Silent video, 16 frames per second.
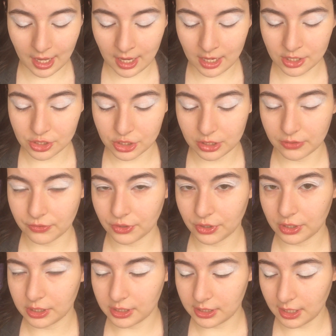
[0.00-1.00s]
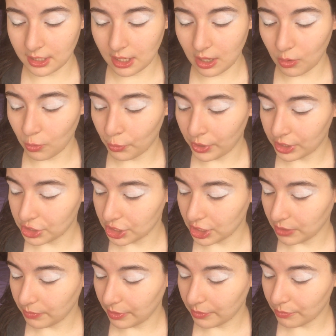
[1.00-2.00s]
And the first thing, I'm
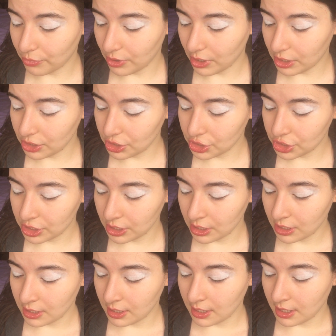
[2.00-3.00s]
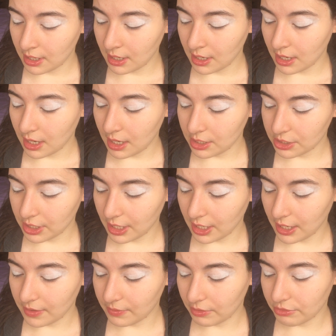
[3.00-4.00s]
wetting my brush, and I
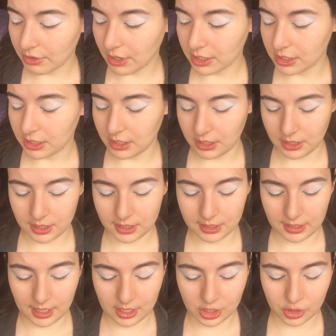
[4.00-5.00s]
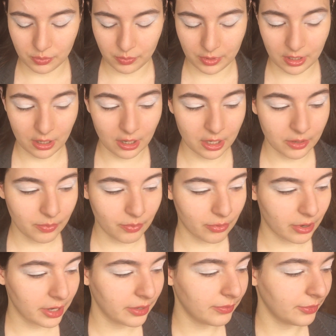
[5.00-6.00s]
have already set my eye
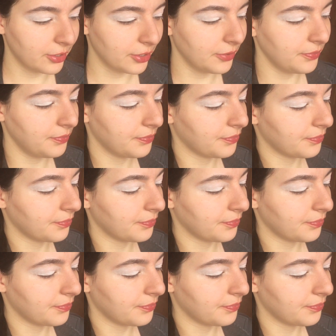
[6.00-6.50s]
primer.